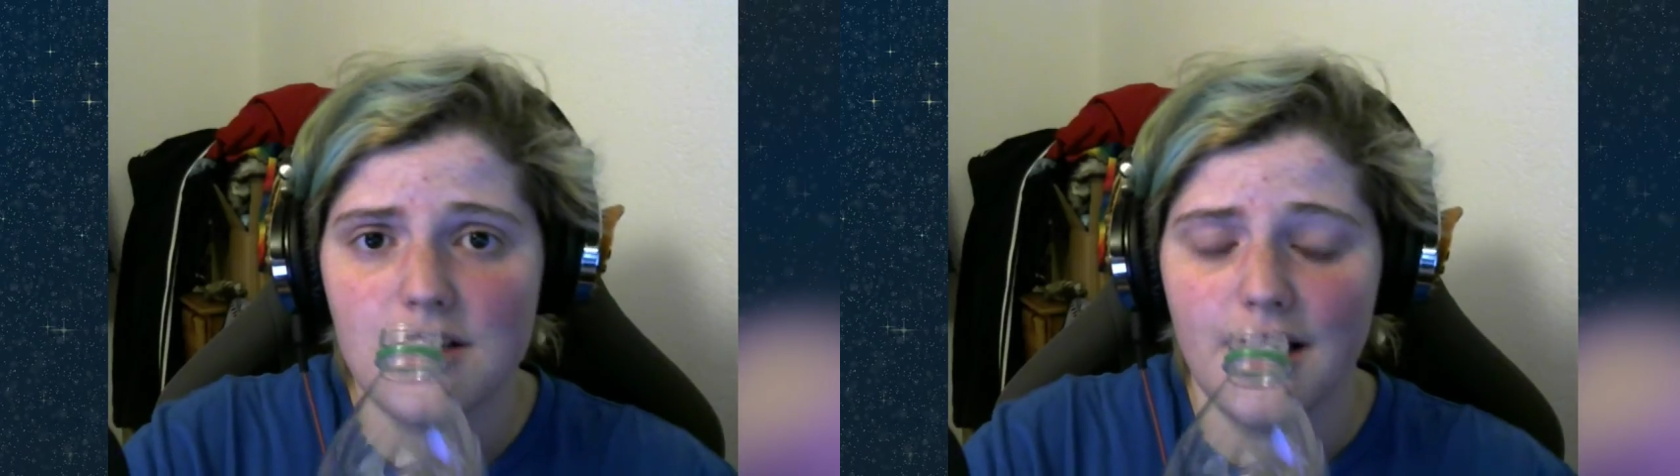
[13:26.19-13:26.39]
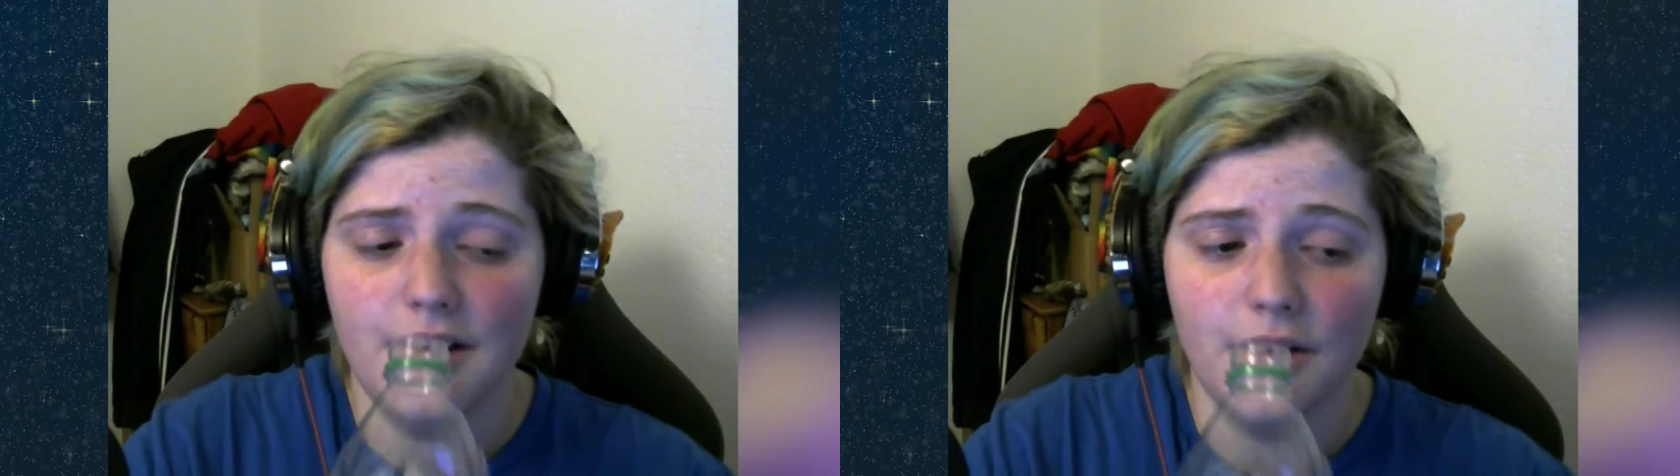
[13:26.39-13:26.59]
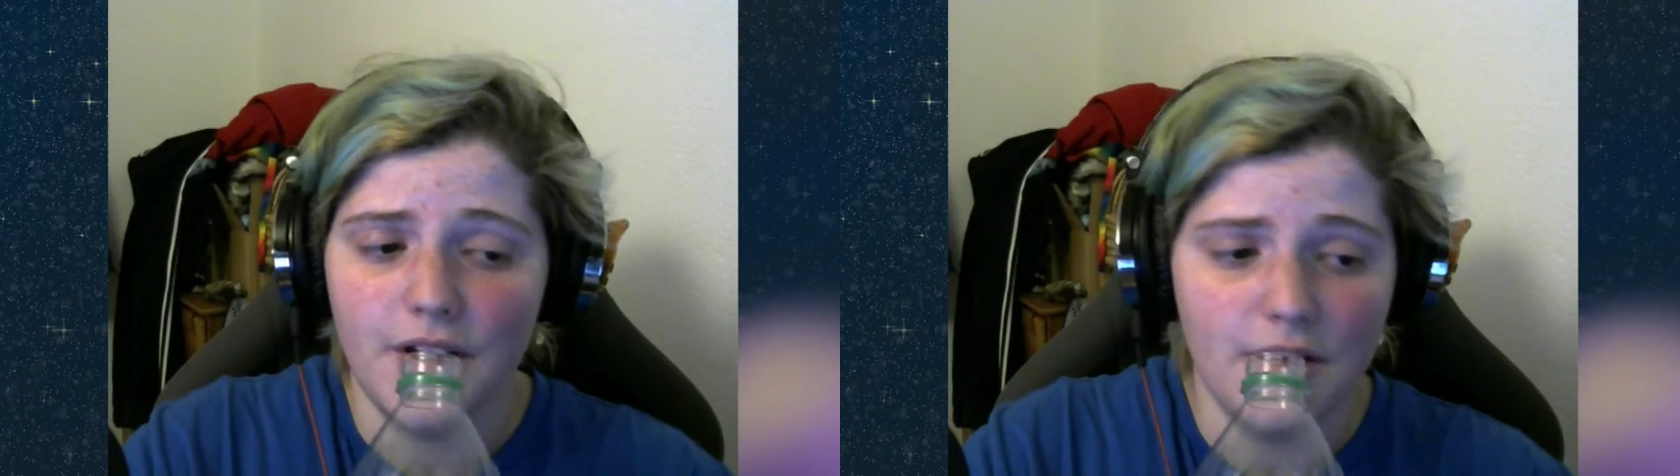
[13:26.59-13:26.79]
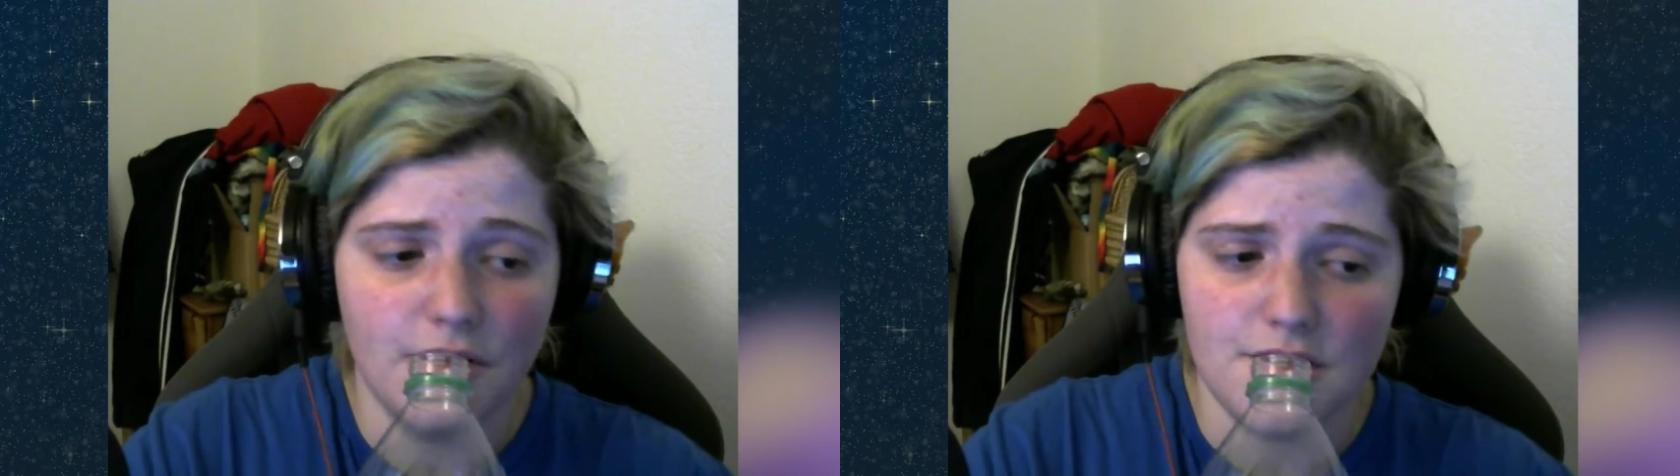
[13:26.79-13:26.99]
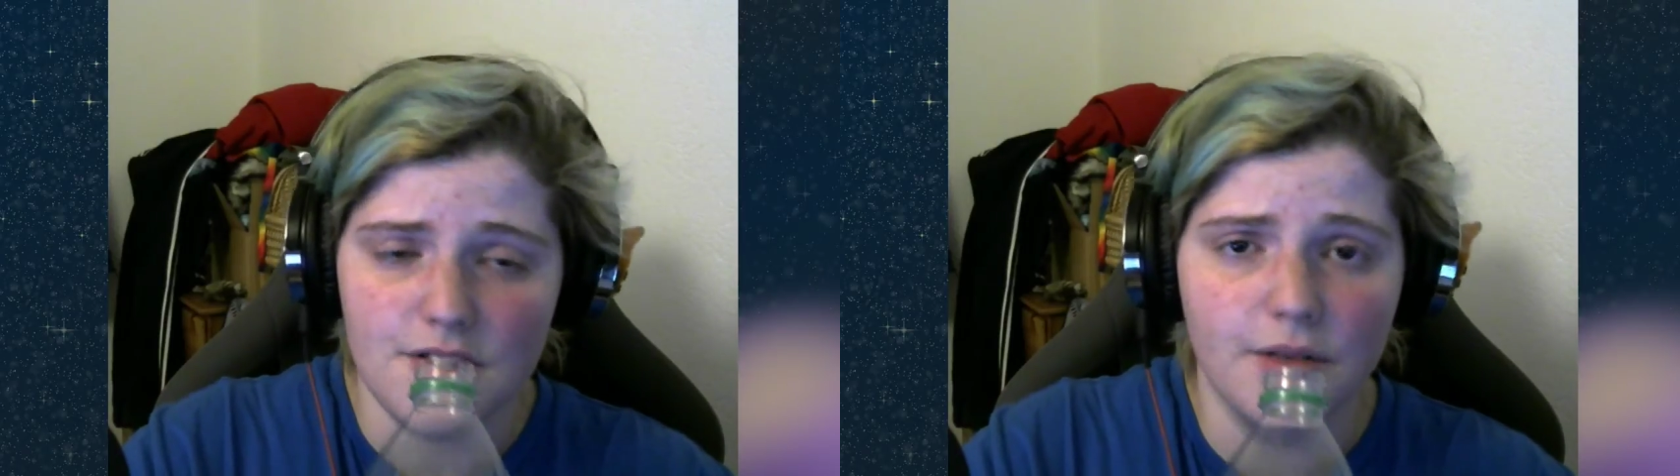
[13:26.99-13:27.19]
I know he
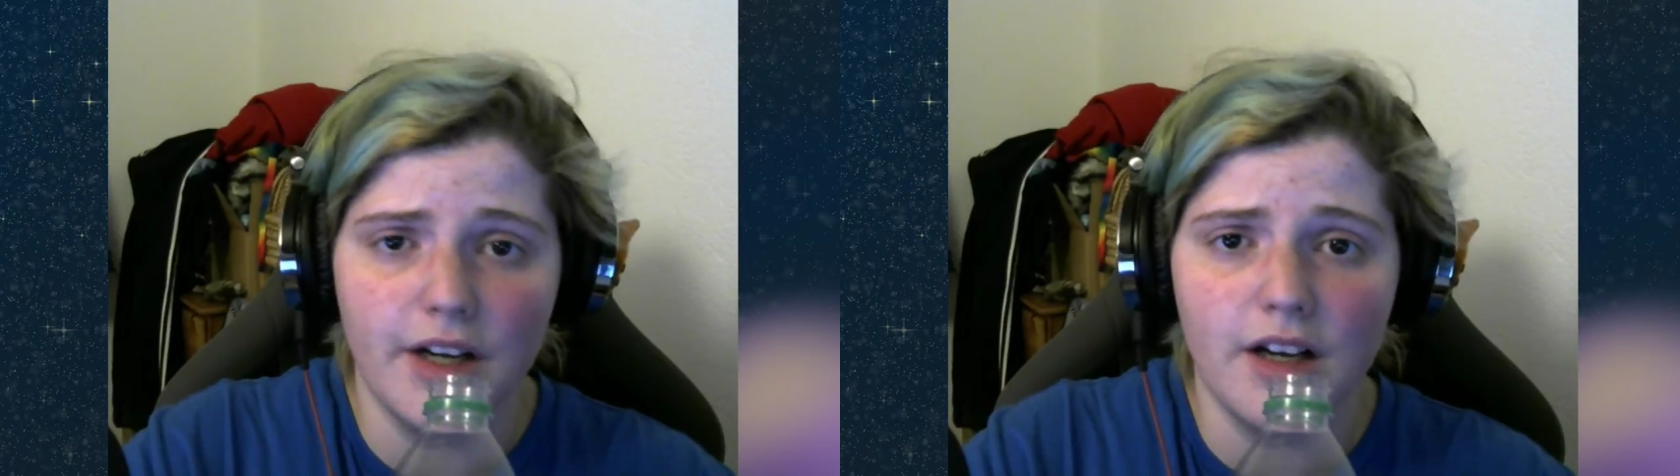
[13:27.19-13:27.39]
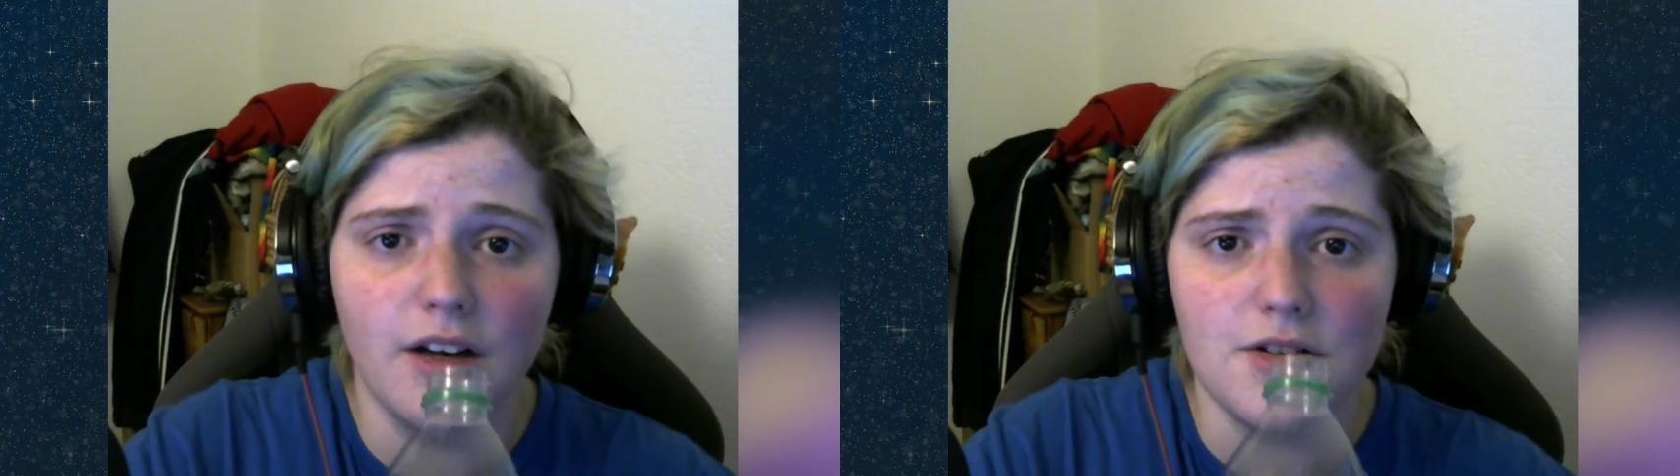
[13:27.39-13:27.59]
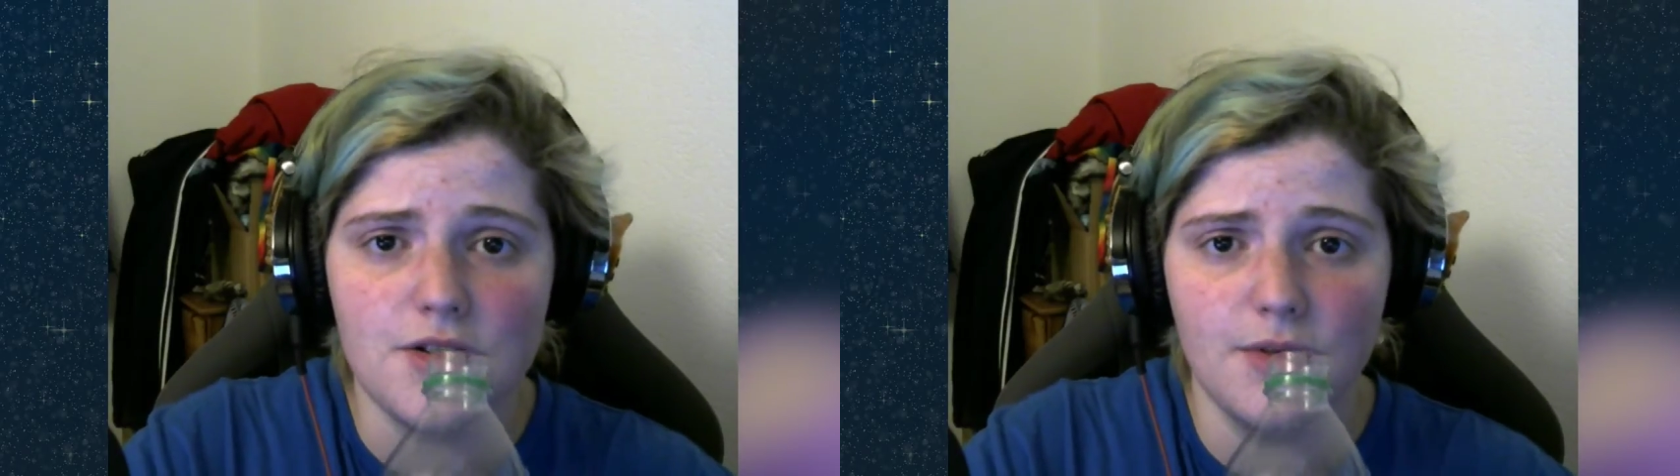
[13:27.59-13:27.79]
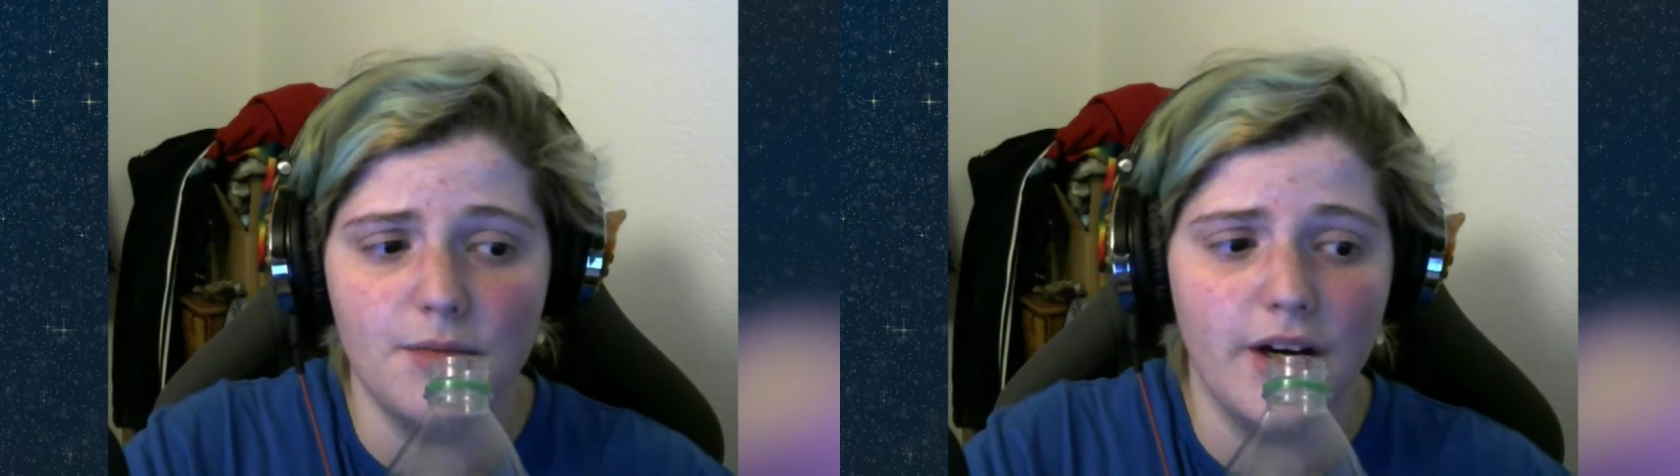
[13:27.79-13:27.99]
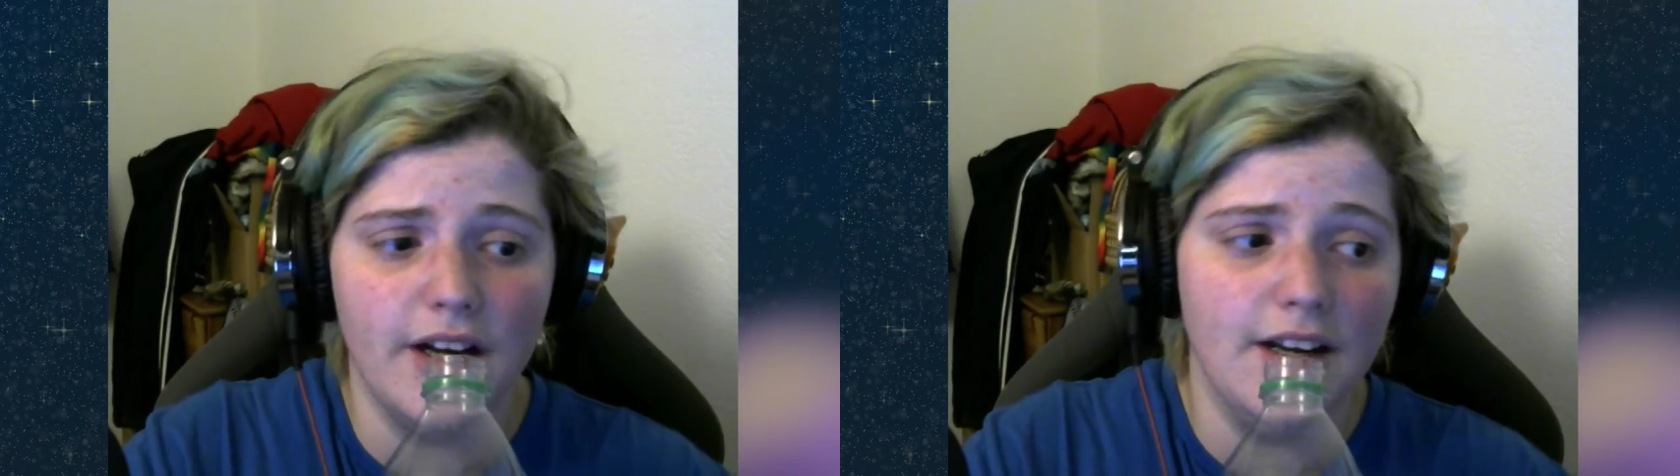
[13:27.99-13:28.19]
was nowhere close with
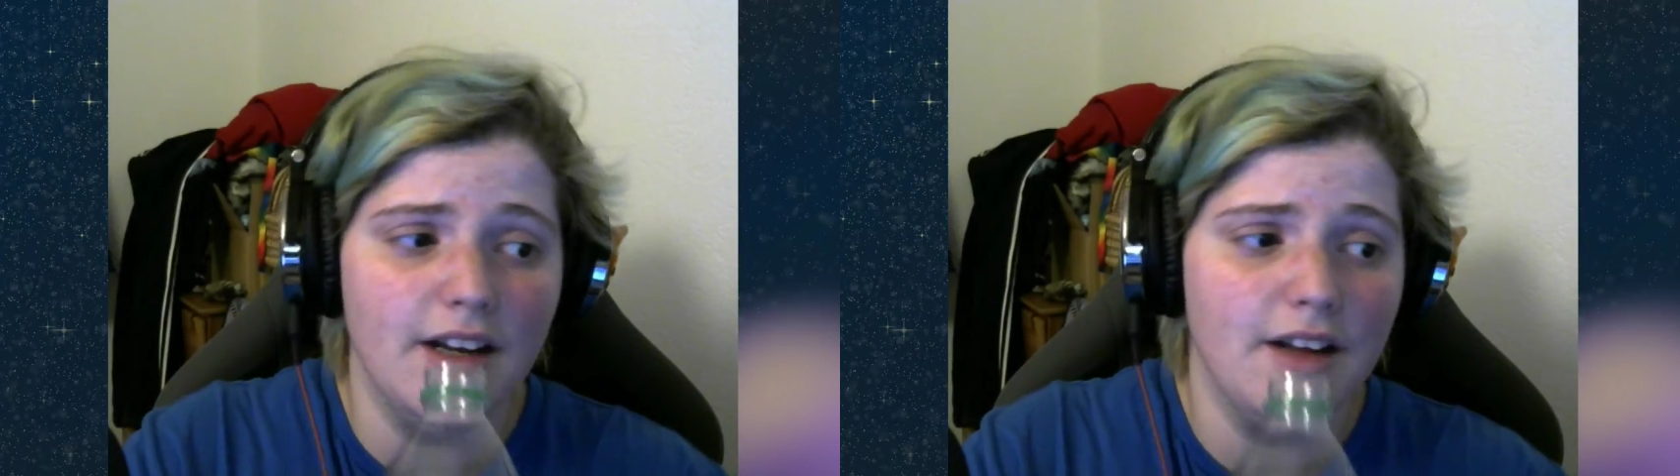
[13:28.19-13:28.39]
mine.